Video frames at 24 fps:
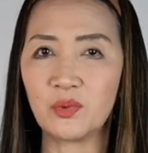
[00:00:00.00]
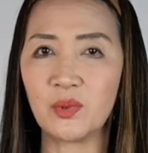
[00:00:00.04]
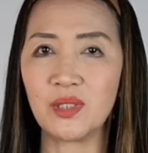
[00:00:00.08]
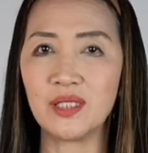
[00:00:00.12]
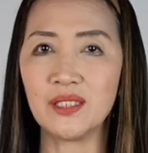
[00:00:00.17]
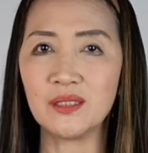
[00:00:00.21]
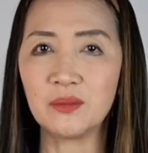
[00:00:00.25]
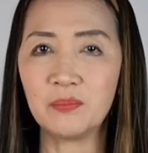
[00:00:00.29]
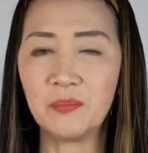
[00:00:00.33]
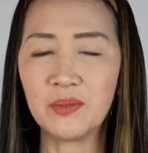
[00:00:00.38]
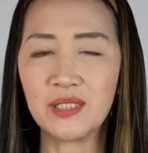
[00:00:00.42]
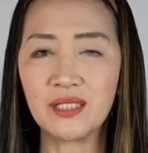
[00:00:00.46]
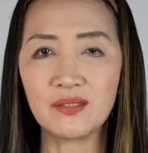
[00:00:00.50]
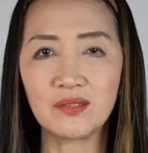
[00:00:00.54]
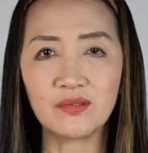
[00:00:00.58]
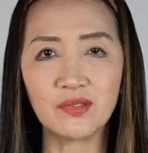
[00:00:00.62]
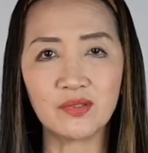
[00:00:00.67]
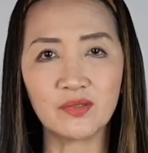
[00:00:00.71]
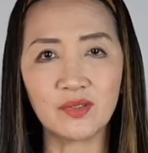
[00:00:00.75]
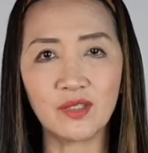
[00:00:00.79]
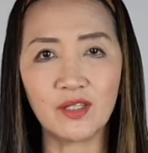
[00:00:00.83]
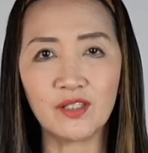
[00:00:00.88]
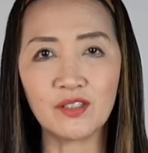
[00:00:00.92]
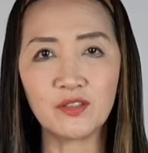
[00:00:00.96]
sweet because
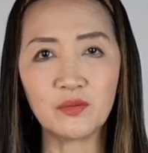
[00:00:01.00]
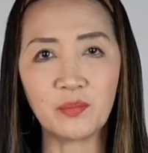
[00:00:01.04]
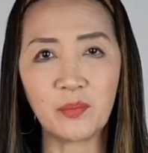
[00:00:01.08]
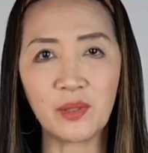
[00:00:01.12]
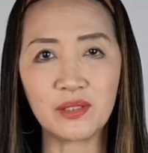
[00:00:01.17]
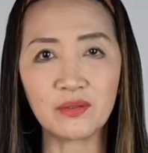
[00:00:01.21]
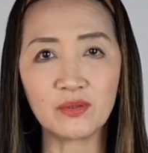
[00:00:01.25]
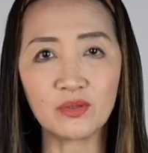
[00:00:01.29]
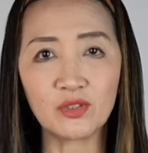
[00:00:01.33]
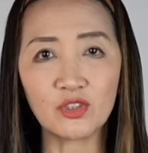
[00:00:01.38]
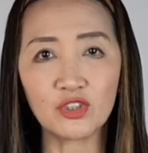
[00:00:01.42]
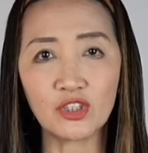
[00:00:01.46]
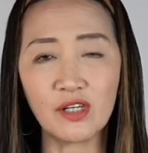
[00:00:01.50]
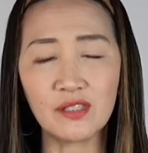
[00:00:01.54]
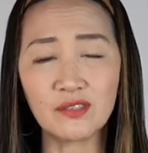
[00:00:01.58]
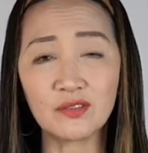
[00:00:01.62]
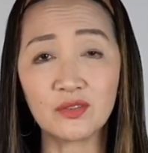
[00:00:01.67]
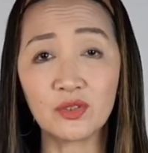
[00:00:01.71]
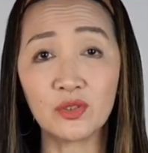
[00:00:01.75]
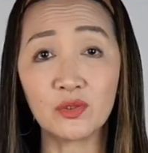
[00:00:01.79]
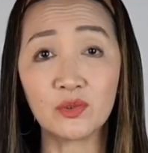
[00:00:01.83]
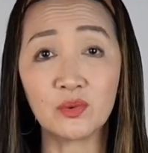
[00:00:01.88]
these are espresso shots.